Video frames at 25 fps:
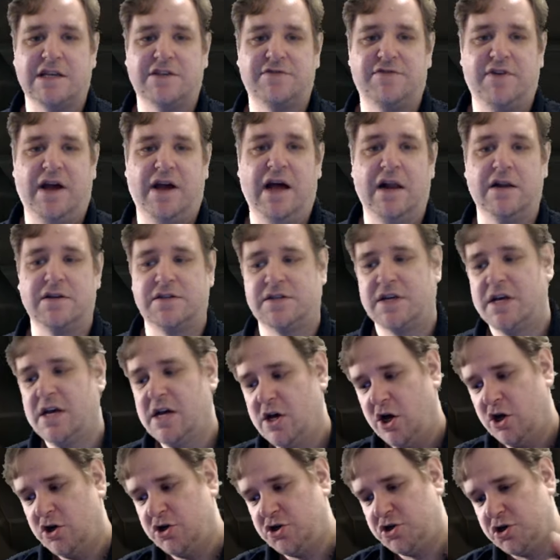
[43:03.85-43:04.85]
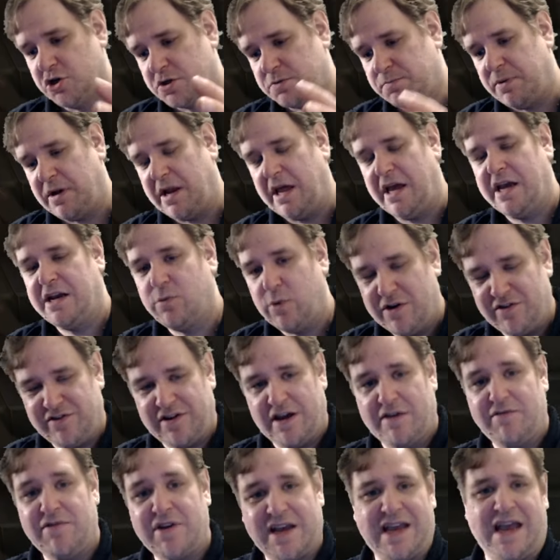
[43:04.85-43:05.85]
for alts and just played
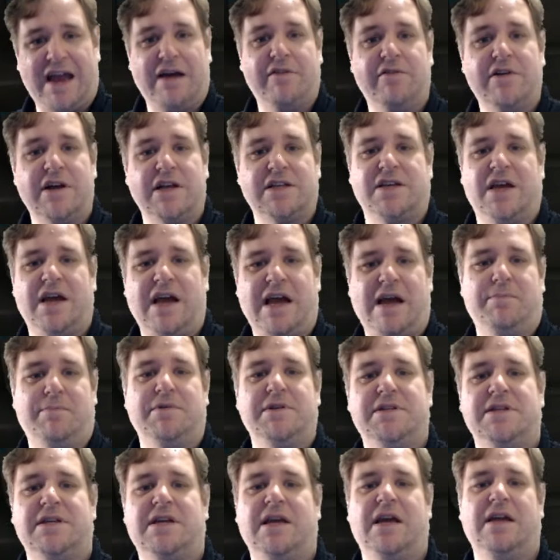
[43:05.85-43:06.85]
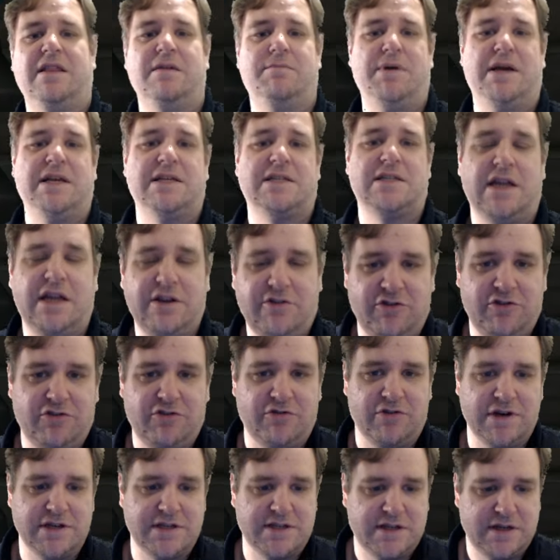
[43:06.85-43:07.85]
whichever character happened to get the best
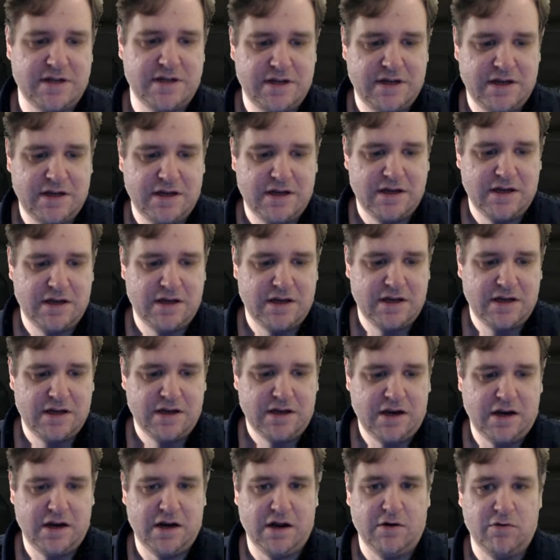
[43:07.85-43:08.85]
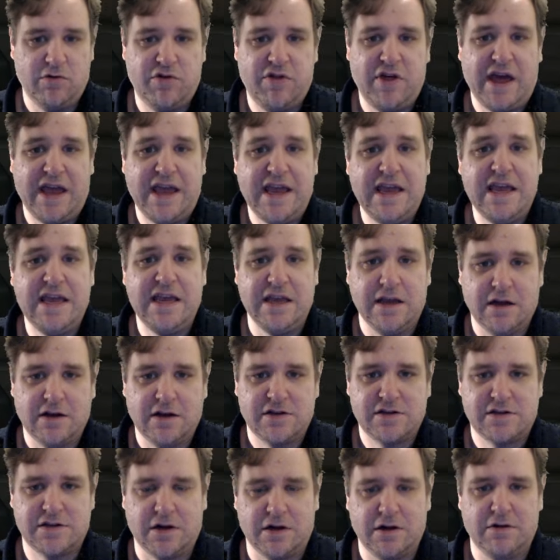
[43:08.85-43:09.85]
legendaries. You know, they
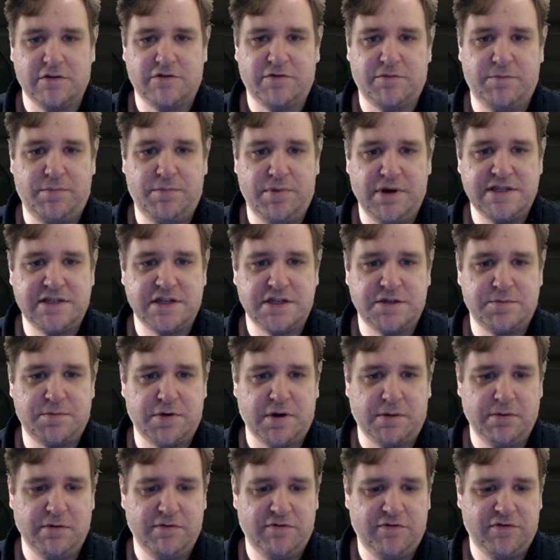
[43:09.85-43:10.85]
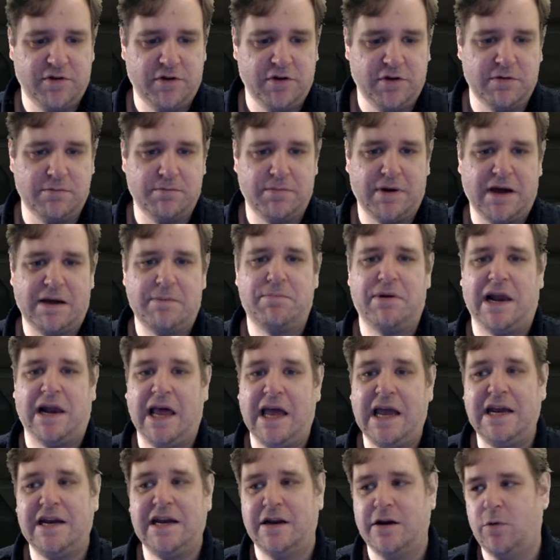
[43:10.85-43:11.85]
solved Blizzard's problem for them by
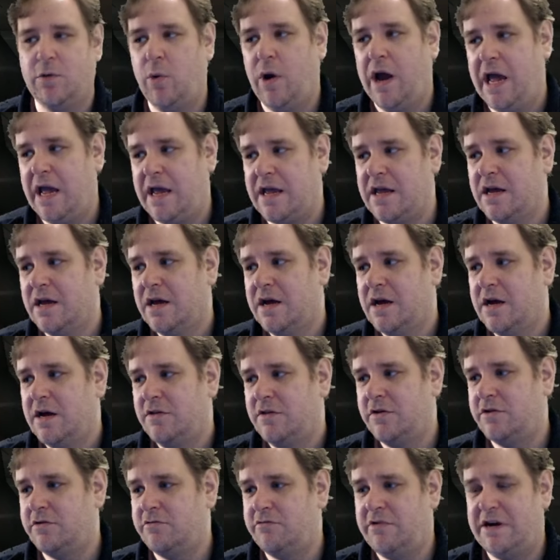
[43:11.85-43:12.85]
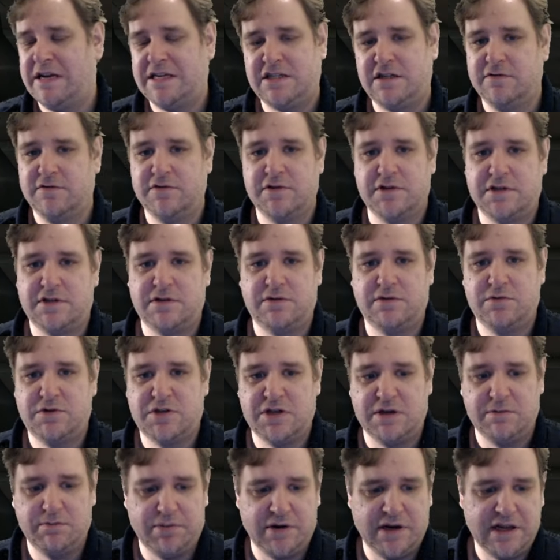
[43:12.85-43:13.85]
playing in a way that the rest of us
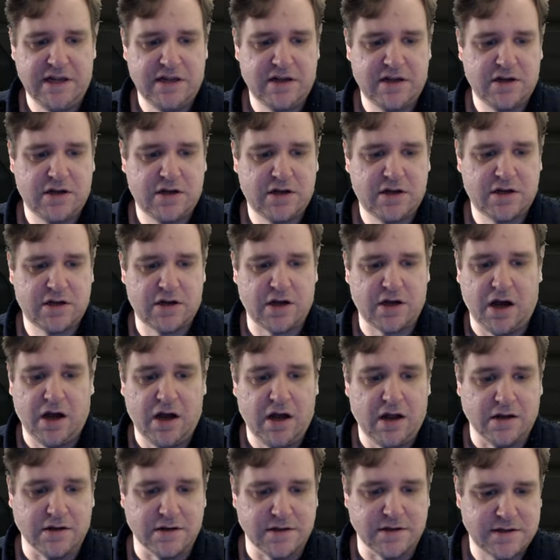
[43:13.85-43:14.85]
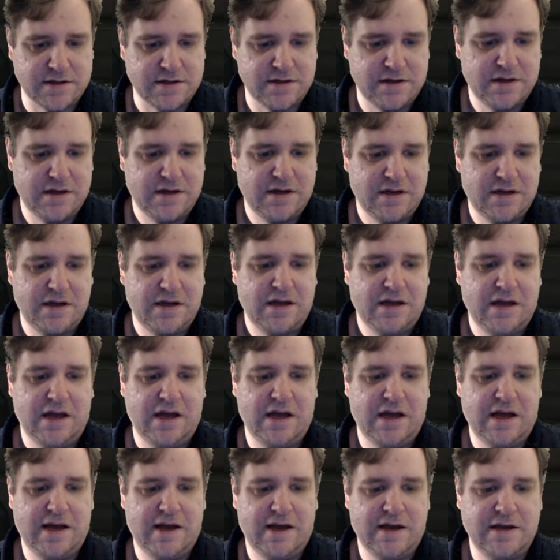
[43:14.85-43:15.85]
simply can't.
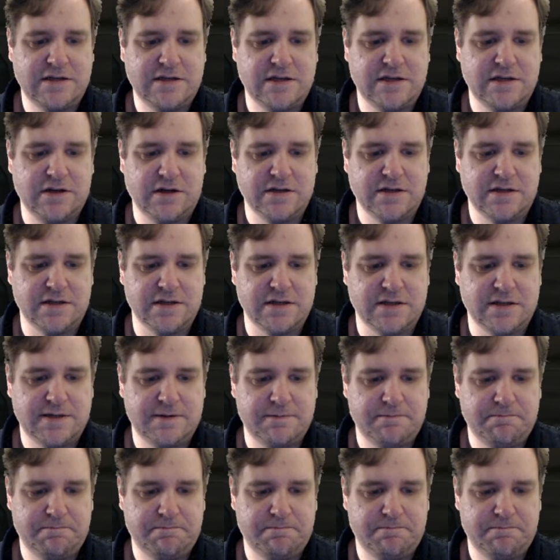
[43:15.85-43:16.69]
Uh, it's a nonsense.